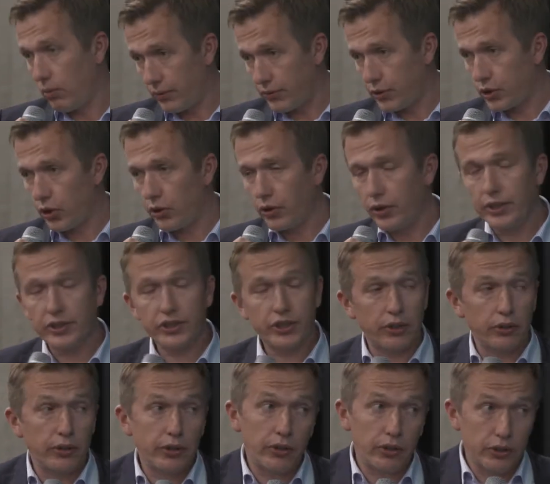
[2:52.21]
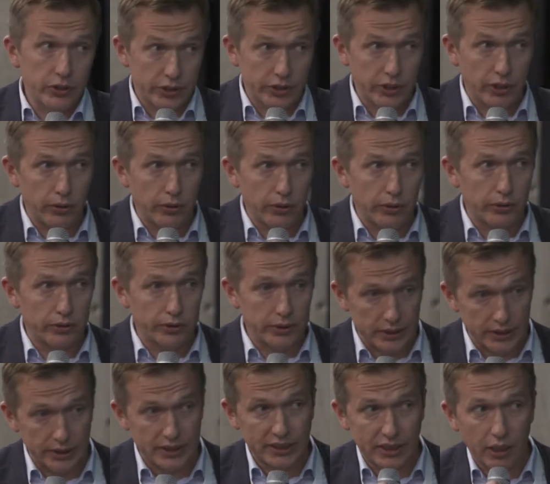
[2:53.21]
Joy in
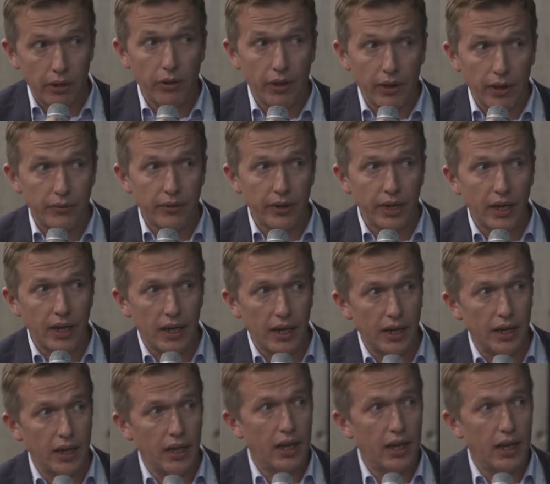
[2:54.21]
South Africa,